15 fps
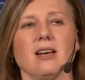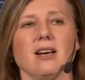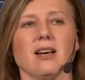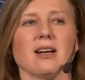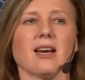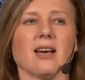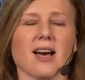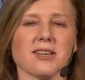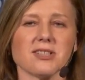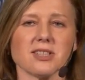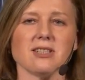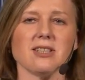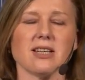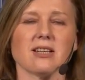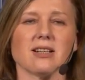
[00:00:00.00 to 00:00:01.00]
And I asked
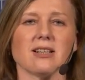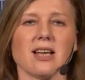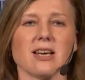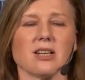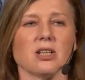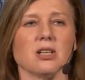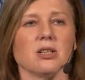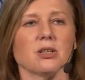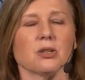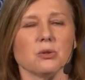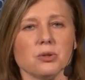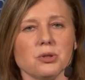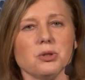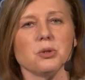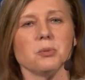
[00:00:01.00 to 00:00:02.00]
Nick Clegg,
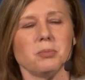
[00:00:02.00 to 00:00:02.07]
could you